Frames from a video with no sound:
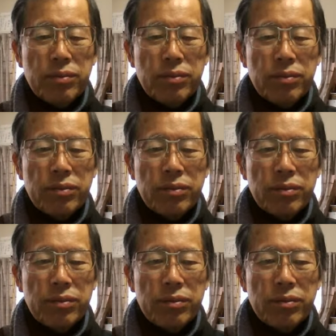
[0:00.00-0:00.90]

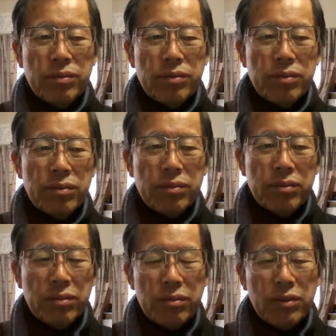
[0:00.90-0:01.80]
Mm,
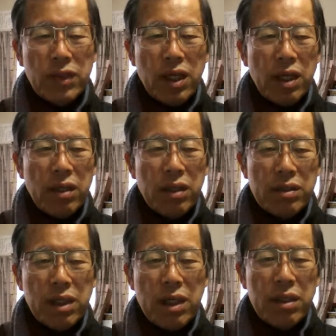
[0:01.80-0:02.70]
how you
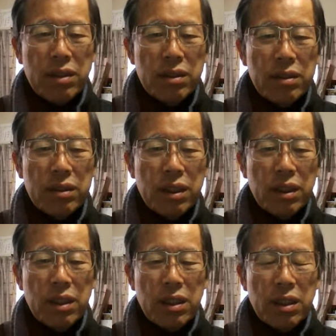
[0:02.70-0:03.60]
say?
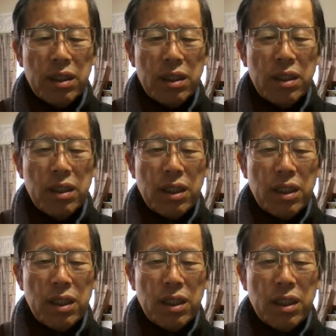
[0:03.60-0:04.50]

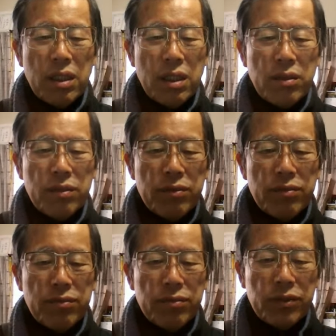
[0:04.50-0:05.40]
Uh,
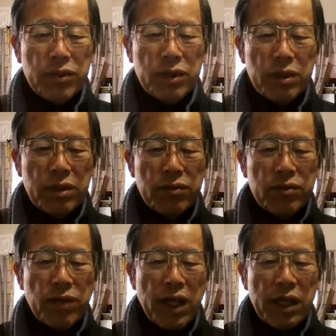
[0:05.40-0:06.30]
the
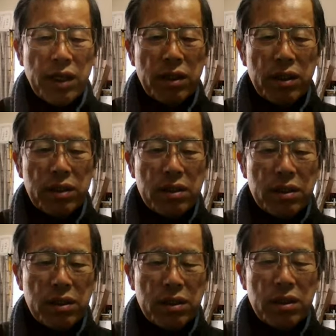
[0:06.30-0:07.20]
fine
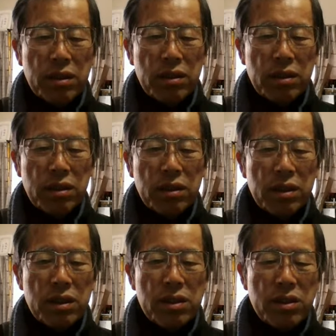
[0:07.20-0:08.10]
condition, good
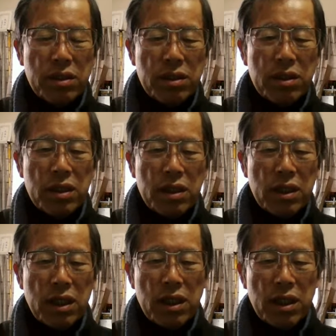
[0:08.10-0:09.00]
condition,
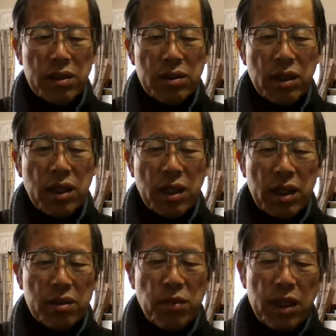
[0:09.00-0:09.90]
as long
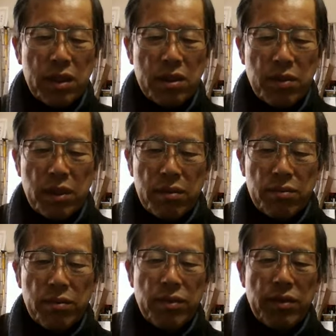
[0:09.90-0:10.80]
as possible.
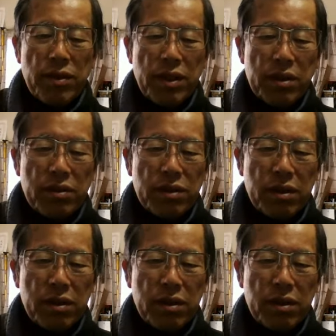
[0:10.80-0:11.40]
That's